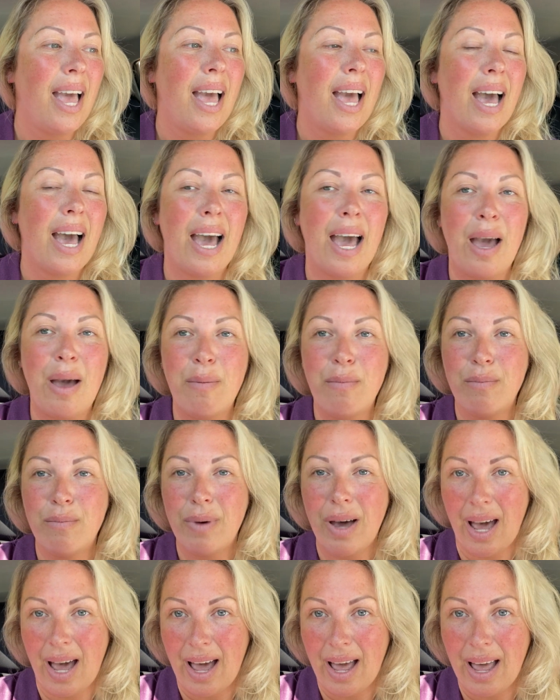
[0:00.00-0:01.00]

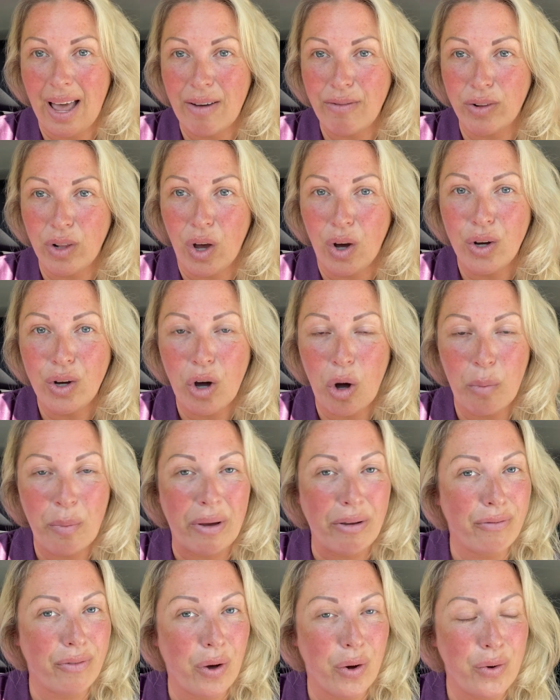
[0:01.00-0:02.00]
I vlog on
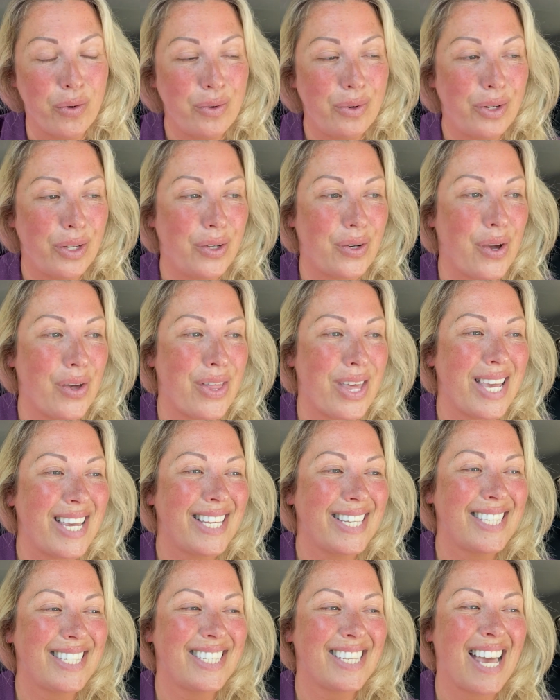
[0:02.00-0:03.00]
my phone, you know
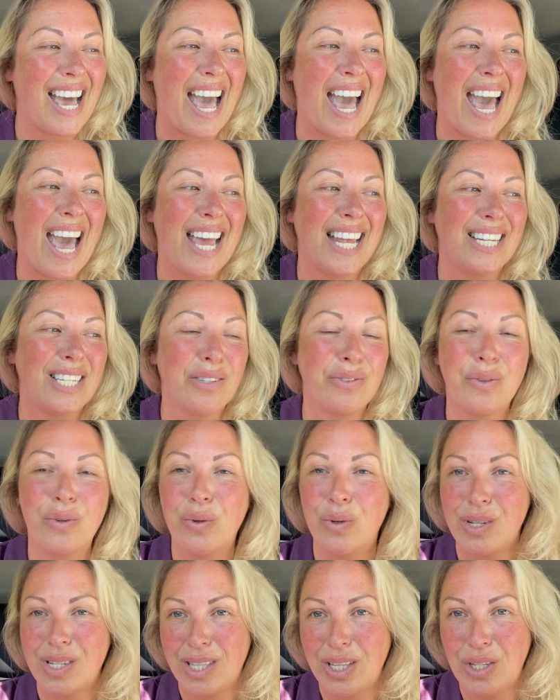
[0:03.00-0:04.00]
this, and of
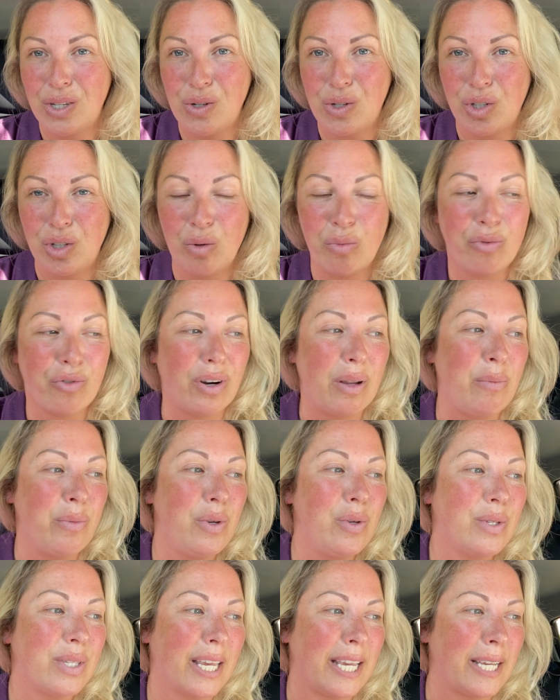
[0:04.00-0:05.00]
course the YouTube free
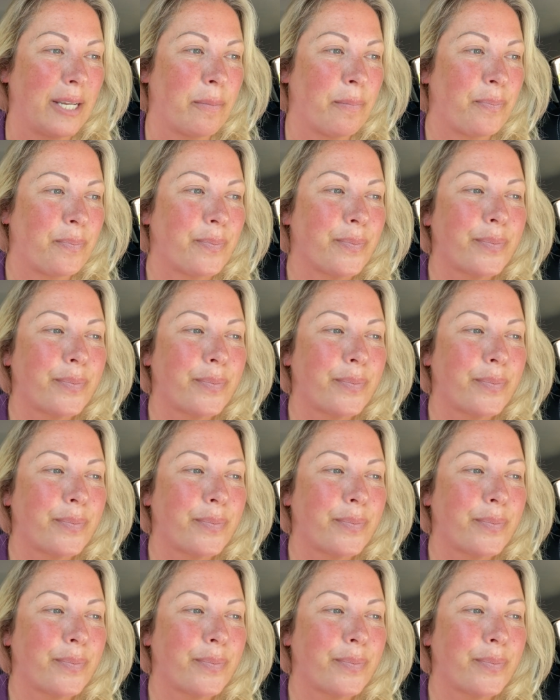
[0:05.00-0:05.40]
music.